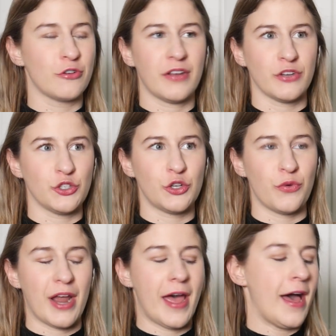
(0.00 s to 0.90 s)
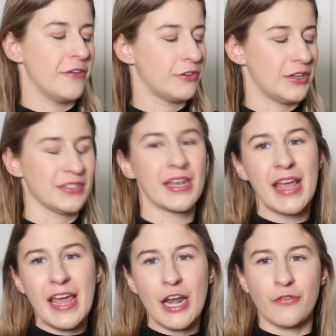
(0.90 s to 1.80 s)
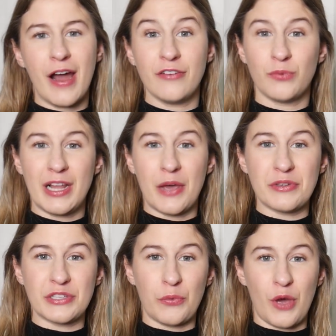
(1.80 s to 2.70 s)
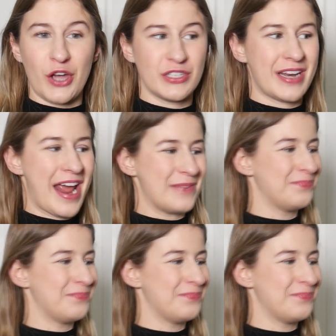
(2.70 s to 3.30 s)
or even two and a half because it arrived while I was at work today.